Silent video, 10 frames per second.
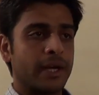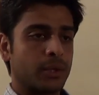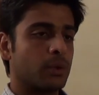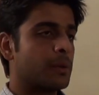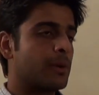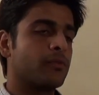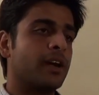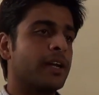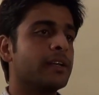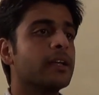I told them about
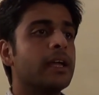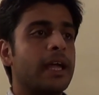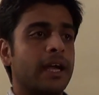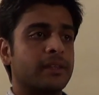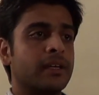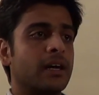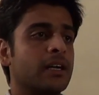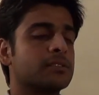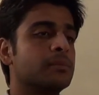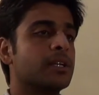welding, and they
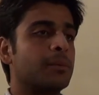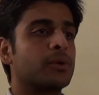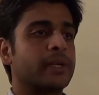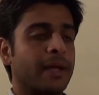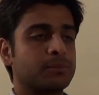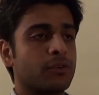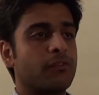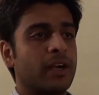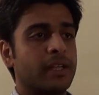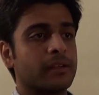asked me about types
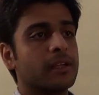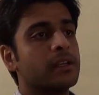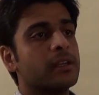of welding.